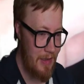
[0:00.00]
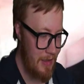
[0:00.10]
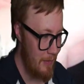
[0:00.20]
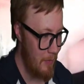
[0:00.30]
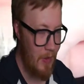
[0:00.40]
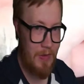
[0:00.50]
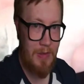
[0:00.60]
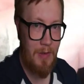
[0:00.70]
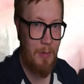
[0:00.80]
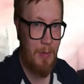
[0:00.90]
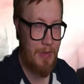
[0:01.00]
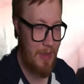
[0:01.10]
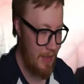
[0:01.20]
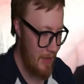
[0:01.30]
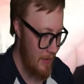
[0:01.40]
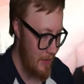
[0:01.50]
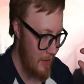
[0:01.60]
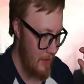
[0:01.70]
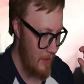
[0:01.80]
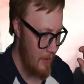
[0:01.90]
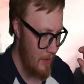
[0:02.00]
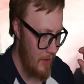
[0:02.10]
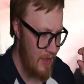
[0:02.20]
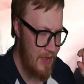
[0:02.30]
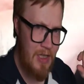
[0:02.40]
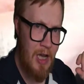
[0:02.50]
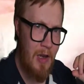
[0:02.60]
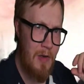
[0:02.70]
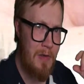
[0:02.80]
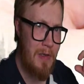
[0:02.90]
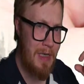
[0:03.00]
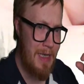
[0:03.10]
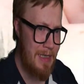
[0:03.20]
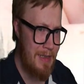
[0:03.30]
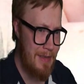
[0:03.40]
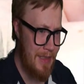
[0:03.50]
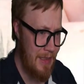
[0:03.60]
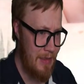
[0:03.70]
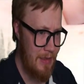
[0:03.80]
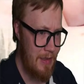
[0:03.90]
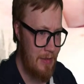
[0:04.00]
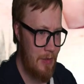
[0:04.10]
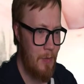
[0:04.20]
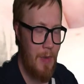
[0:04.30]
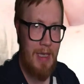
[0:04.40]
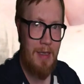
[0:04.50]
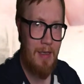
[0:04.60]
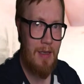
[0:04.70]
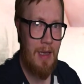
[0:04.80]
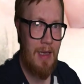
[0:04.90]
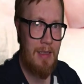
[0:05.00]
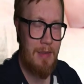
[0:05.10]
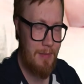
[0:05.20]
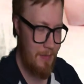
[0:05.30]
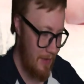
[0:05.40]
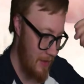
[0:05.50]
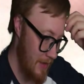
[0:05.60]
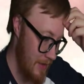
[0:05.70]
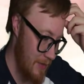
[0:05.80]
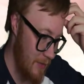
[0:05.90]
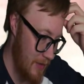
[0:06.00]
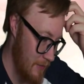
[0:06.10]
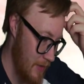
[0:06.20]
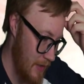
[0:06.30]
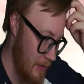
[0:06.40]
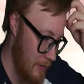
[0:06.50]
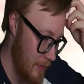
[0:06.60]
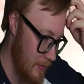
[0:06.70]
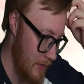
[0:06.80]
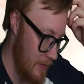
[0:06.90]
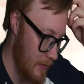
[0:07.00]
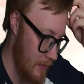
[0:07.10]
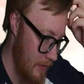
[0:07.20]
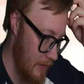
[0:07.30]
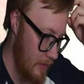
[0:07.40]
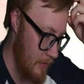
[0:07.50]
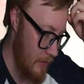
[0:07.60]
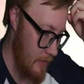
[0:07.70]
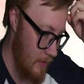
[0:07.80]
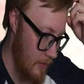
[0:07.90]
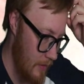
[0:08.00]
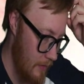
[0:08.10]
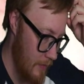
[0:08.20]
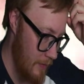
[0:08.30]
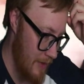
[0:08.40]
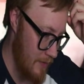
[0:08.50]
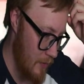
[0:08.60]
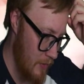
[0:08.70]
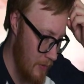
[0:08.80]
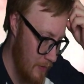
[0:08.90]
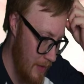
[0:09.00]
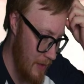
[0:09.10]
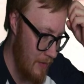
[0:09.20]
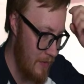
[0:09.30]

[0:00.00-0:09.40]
like blood almost. It is coagulating in some way. This is what I feel about this color from Games Workshop. They are